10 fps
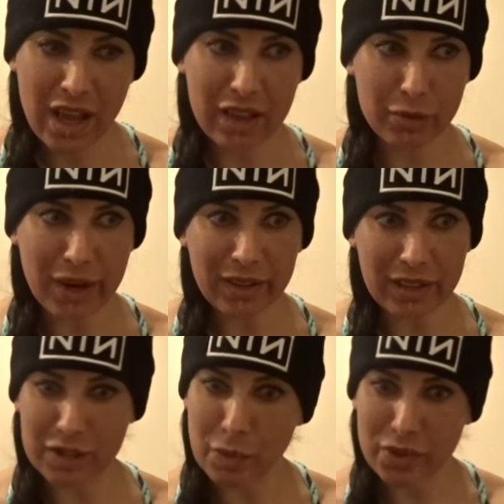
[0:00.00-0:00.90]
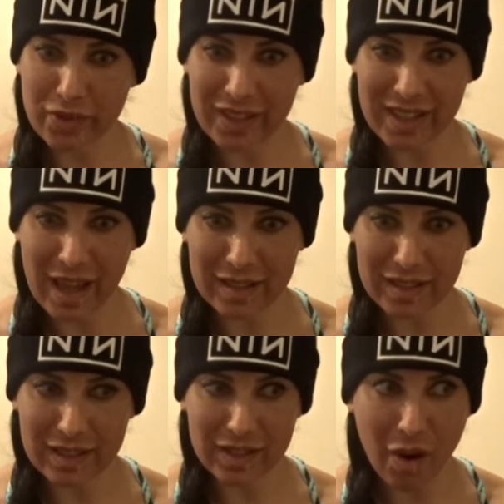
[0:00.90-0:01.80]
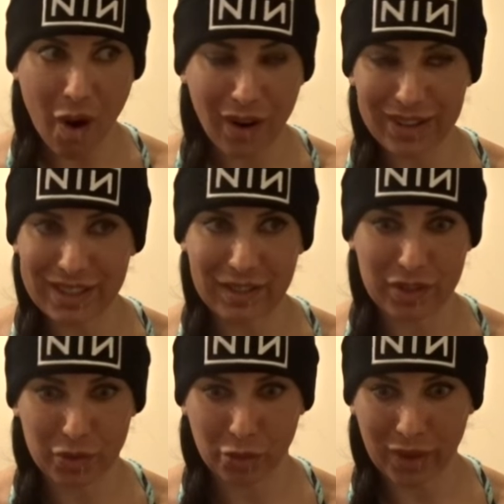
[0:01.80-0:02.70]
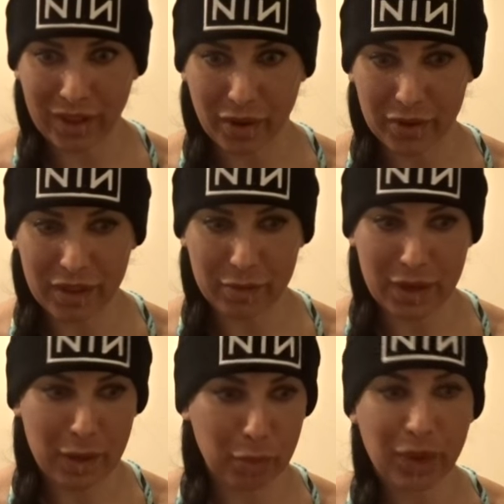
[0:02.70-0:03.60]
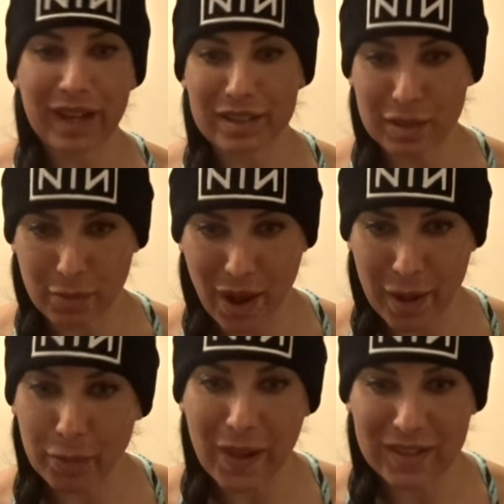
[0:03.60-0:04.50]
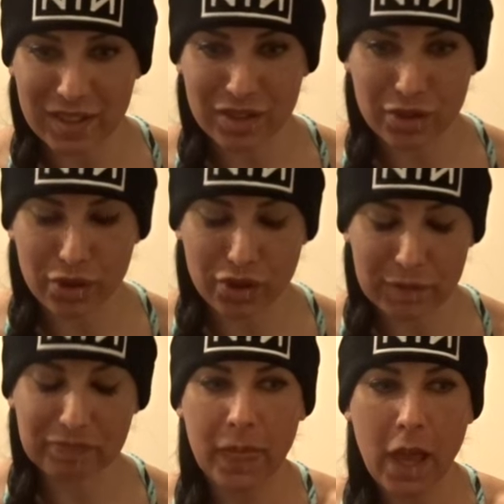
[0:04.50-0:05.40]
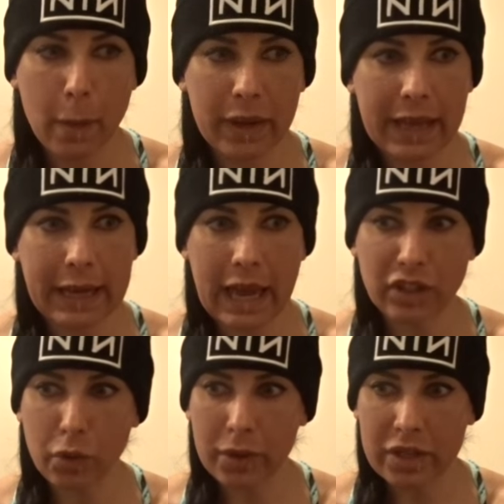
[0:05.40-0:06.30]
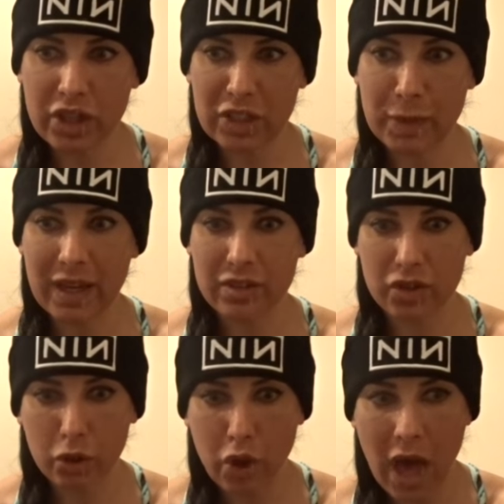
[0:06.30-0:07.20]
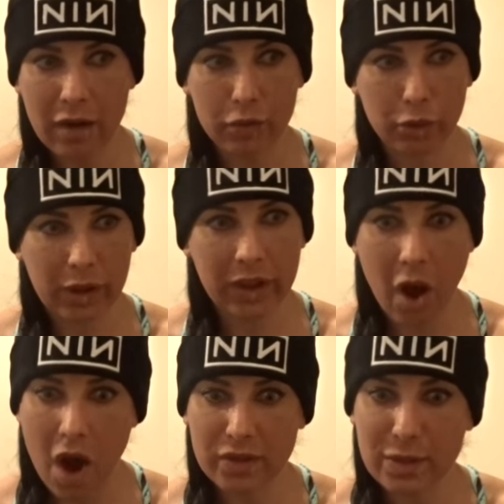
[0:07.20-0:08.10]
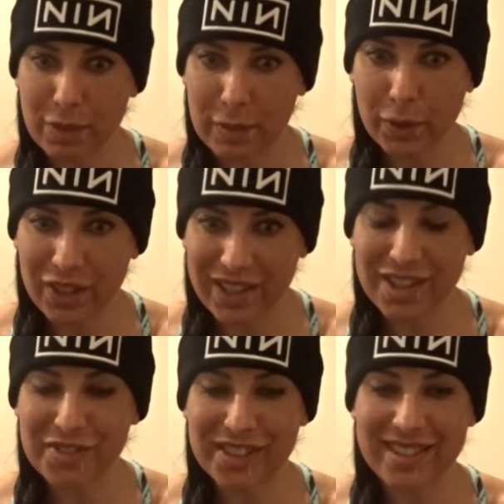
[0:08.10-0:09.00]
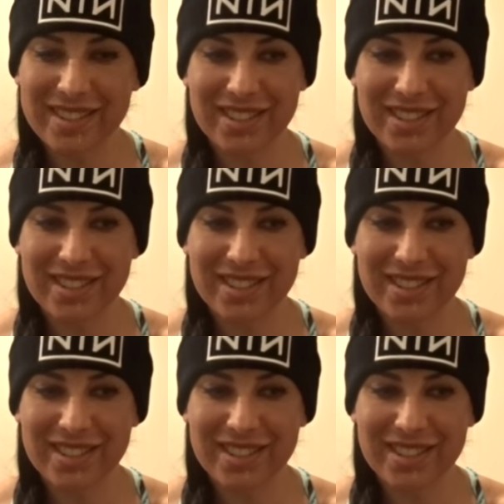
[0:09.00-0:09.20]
And the reality is, most of these assets aren't even real. They've been implanted by a plastic surgeon. But again, I don't want to judge because there's a lot of really awesome people in the fitness